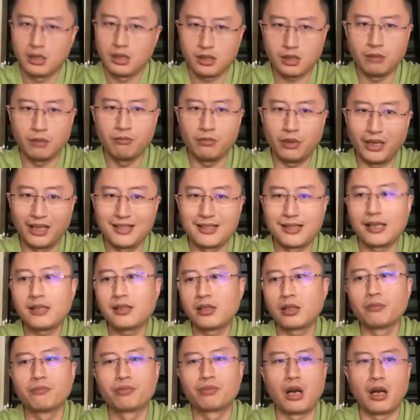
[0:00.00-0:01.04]
some
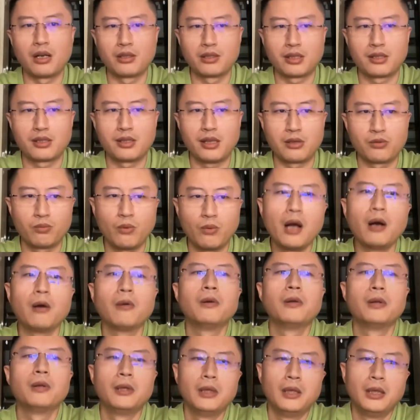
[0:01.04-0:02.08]
existing projects as
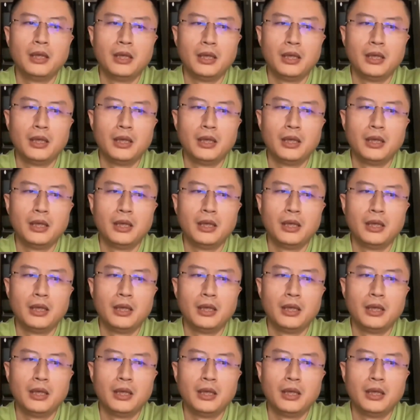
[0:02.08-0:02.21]
well.